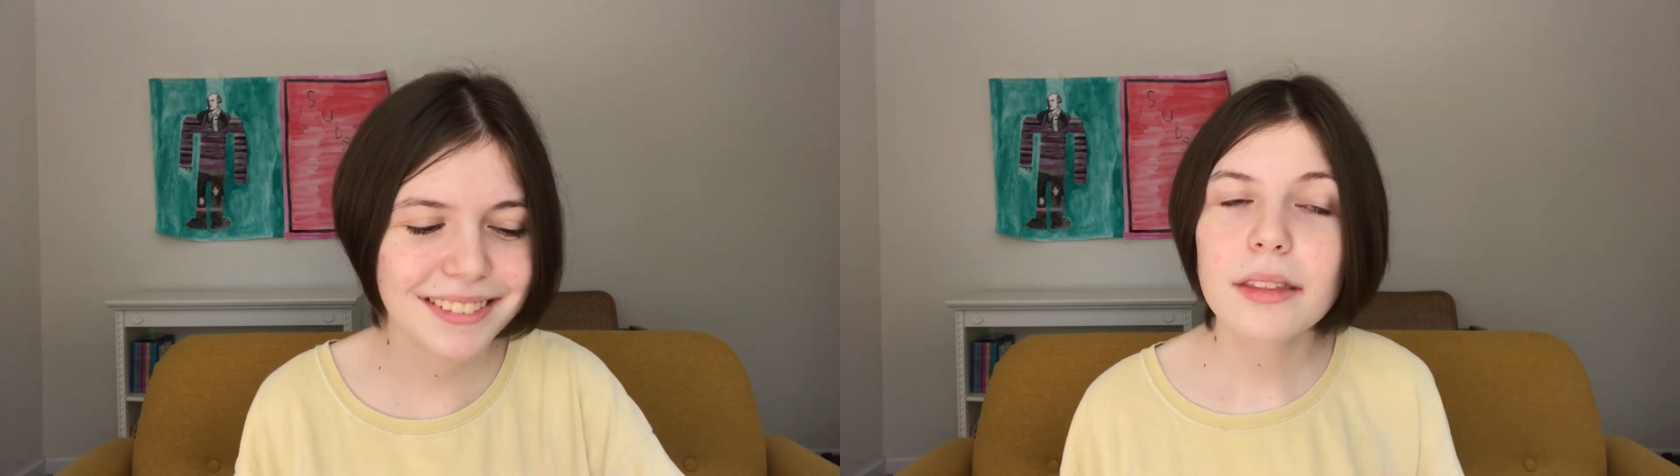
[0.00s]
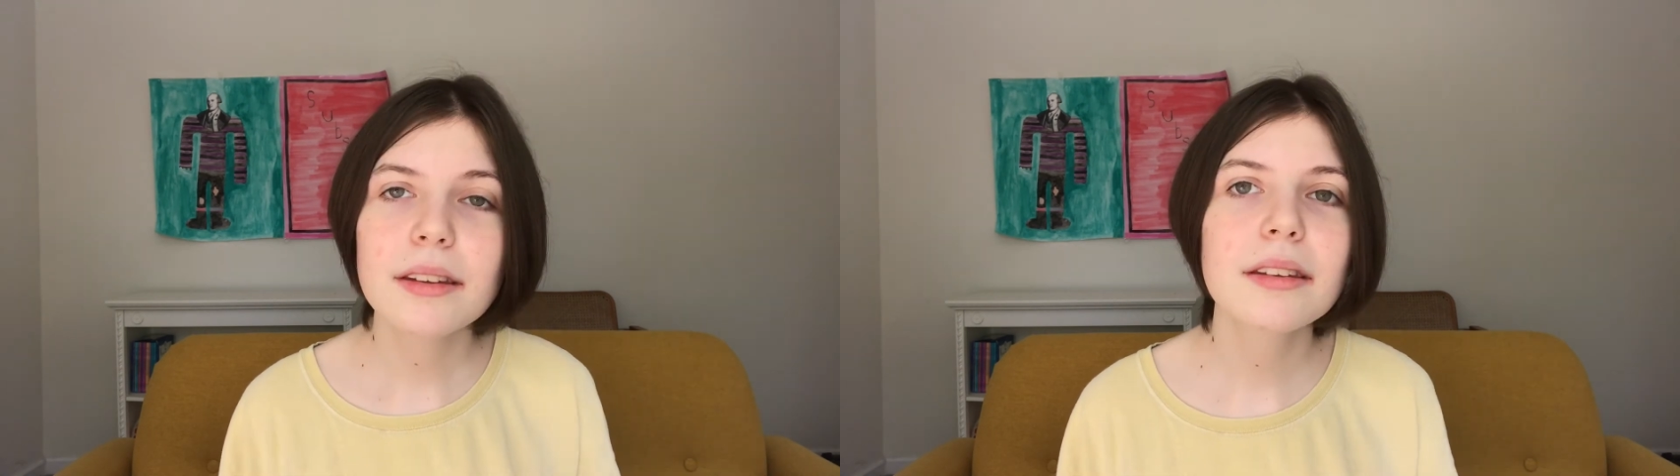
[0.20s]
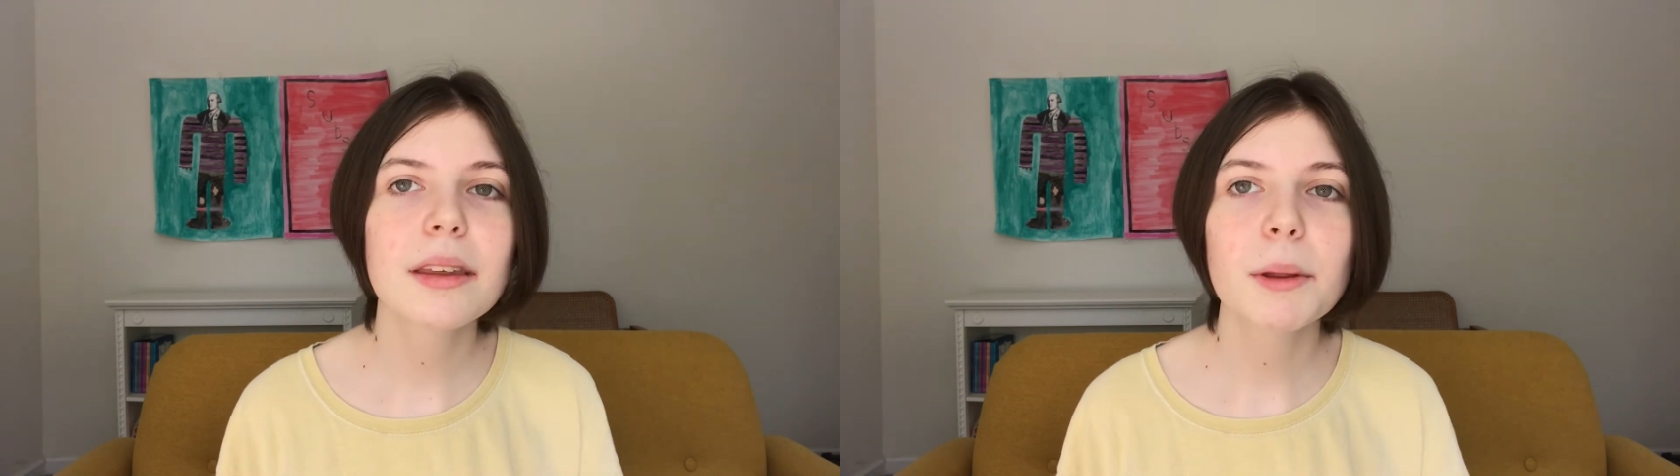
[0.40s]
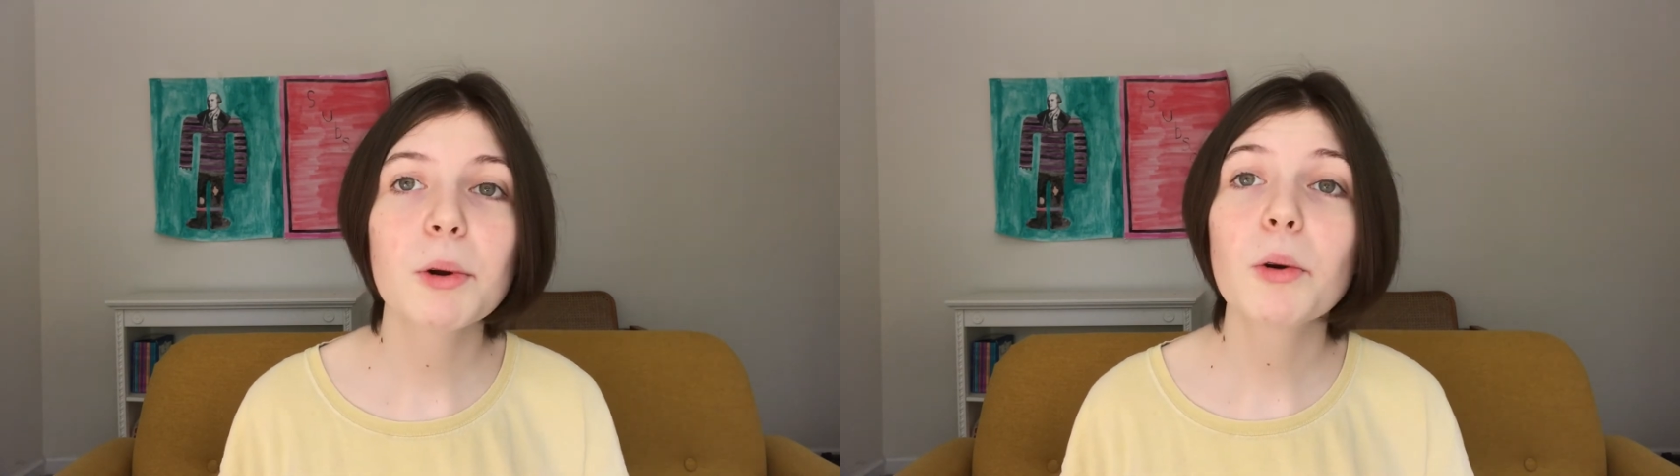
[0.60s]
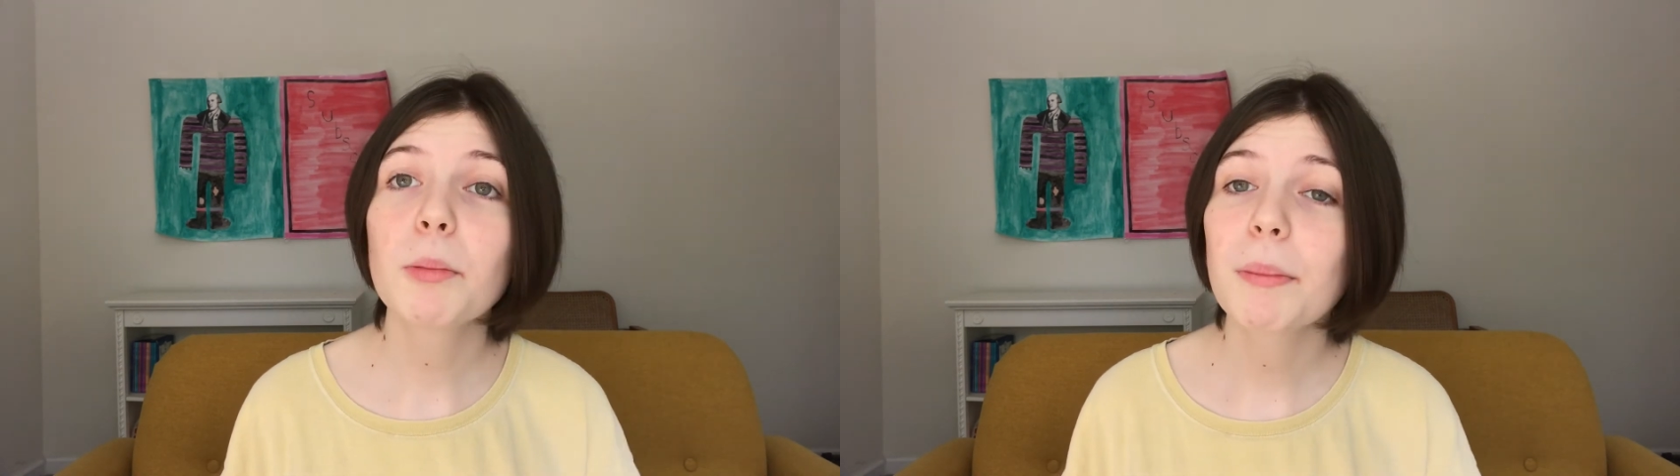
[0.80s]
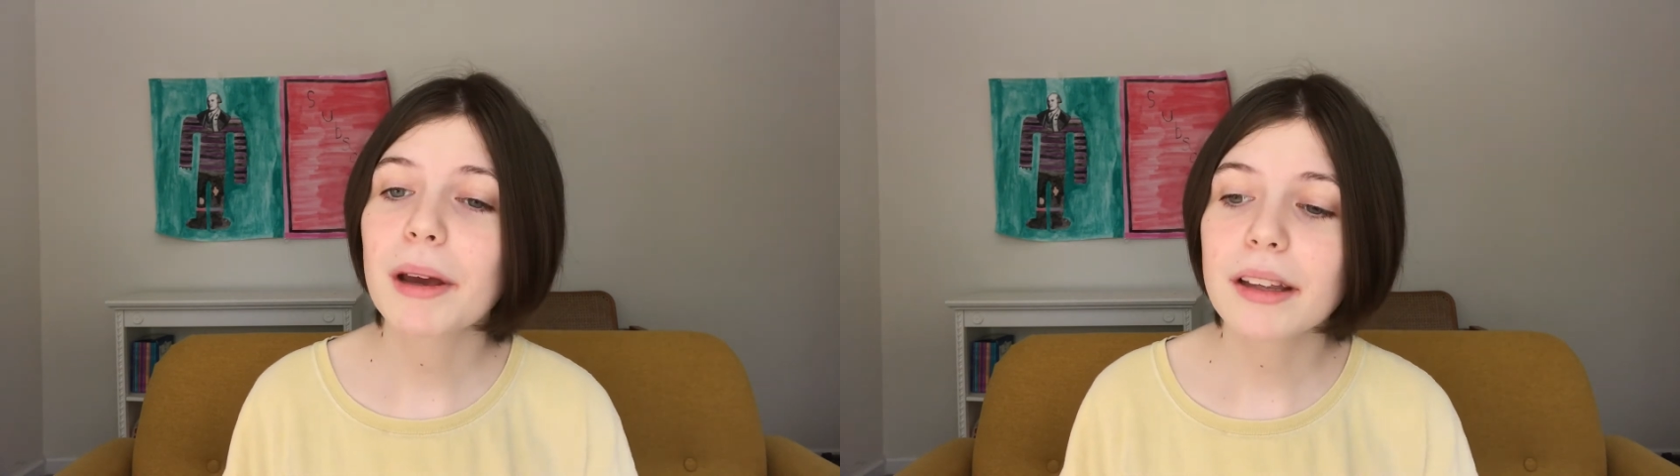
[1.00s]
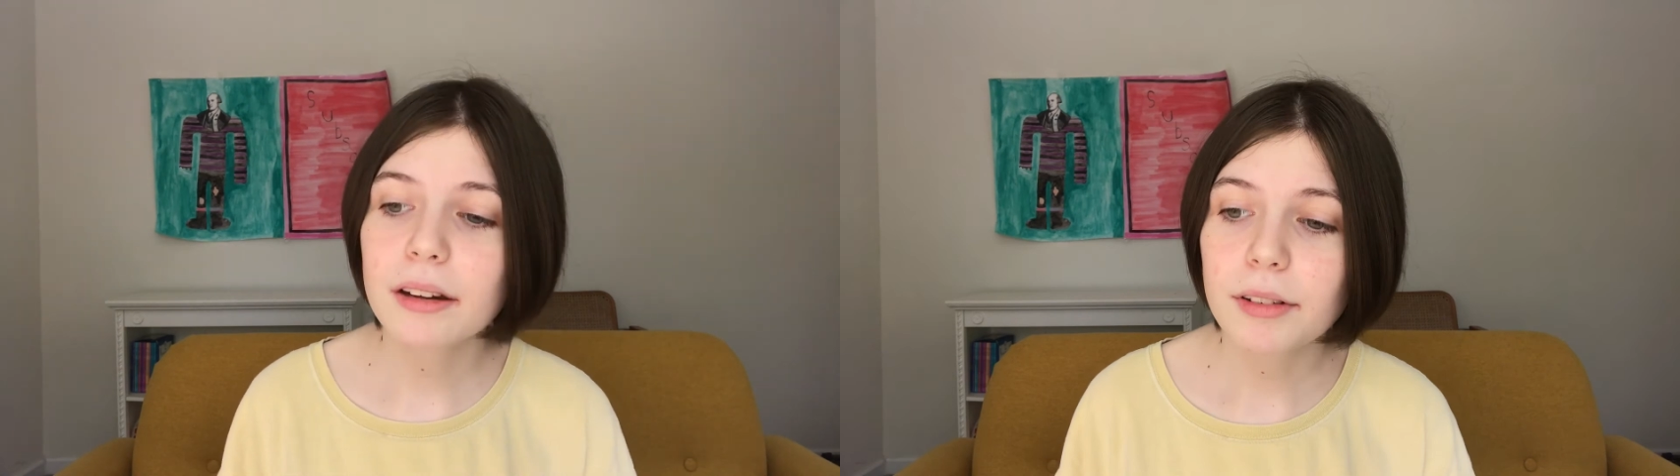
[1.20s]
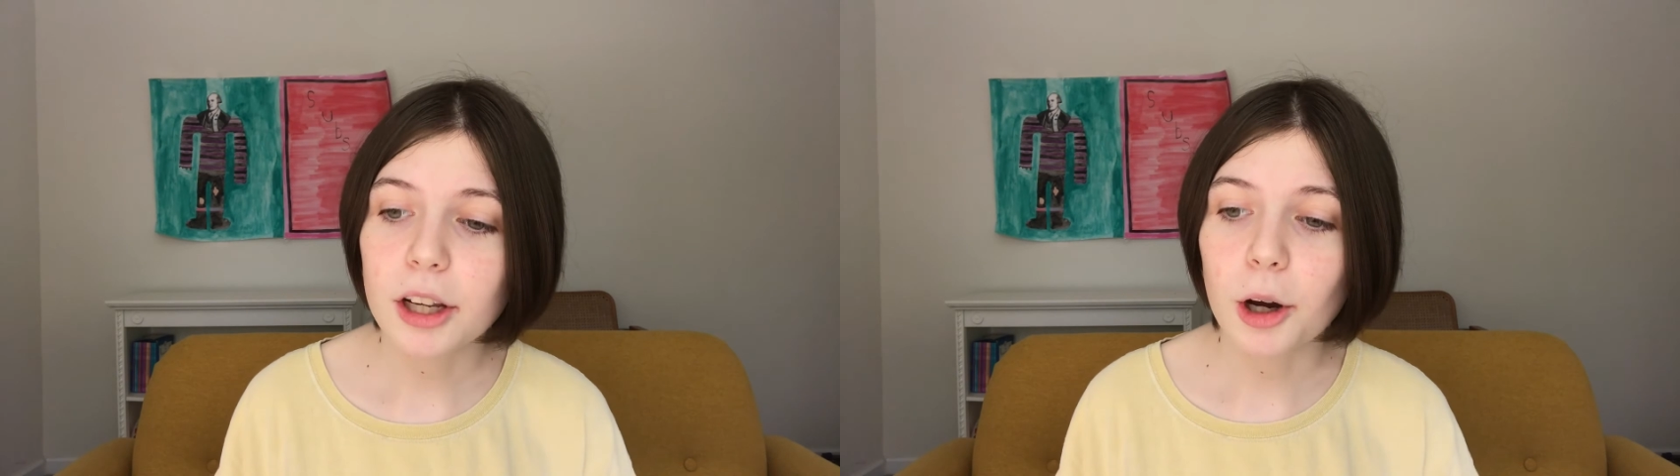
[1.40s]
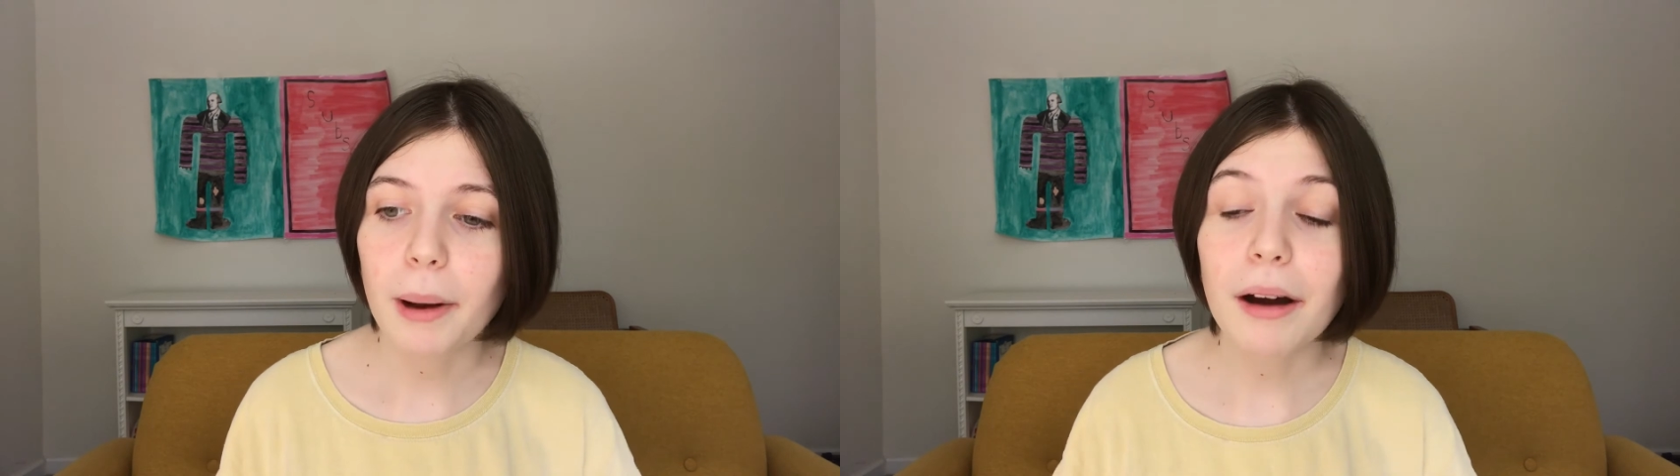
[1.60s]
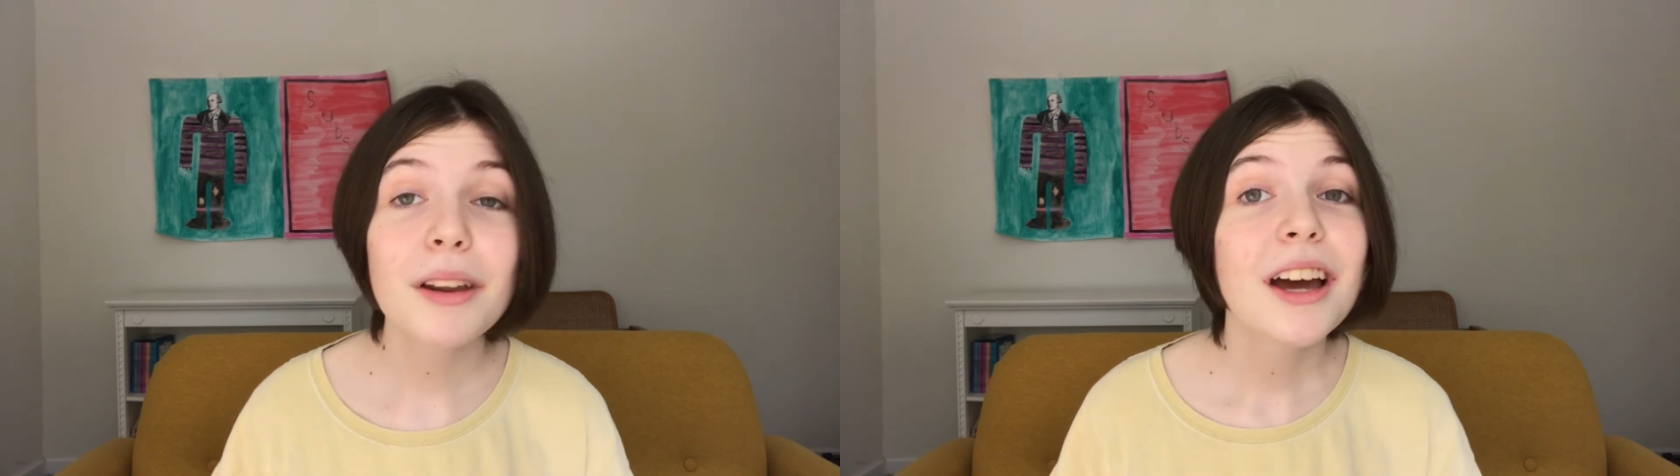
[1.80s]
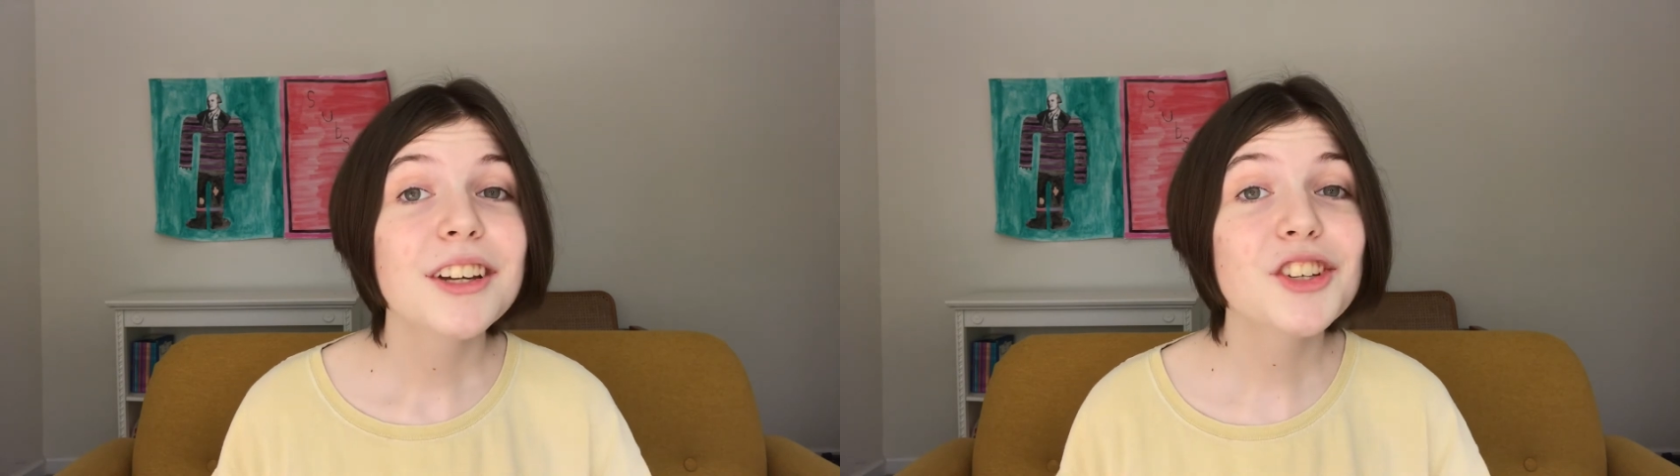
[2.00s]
This is something we will be making a video about,